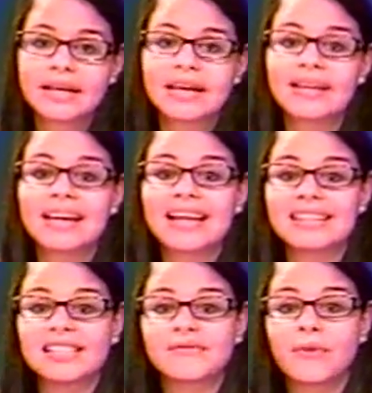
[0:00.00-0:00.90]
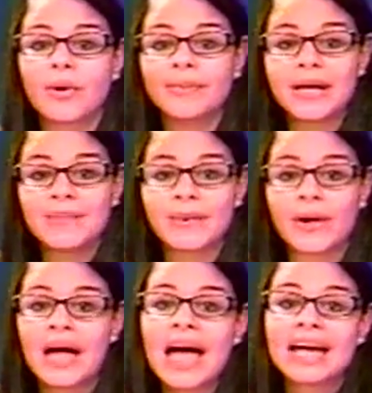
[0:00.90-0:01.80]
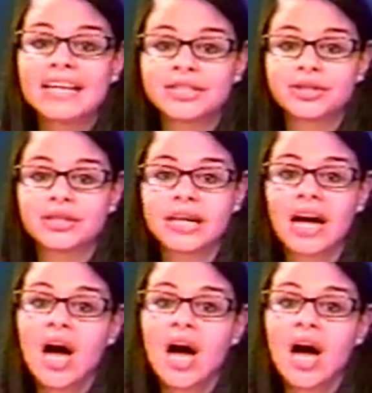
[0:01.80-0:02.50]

killing at least 4 people and injuring